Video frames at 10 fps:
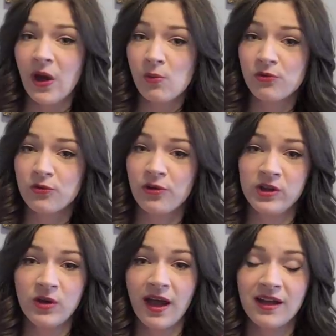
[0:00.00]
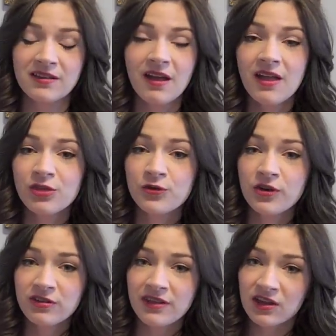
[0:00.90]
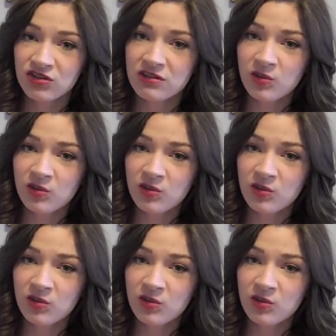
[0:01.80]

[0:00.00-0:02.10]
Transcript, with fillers: will be helpful for you guys. The first section